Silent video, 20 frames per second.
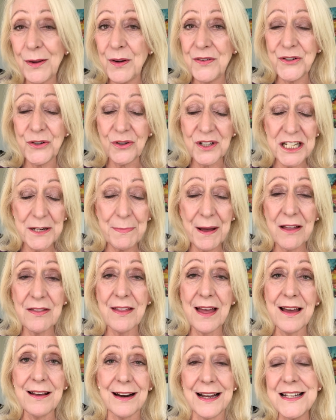We talked
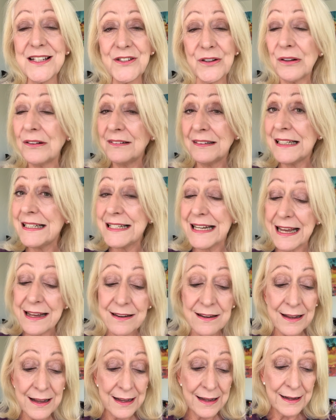about that. I certainly
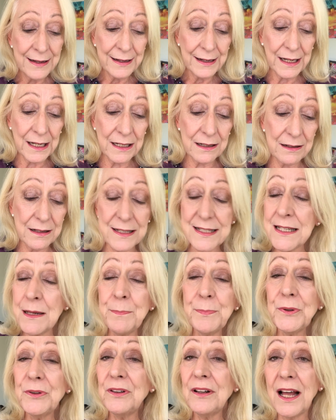did. Uh, a
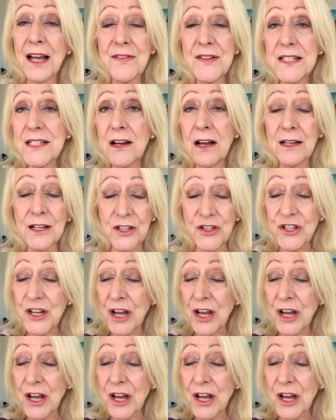simpler lifestyle in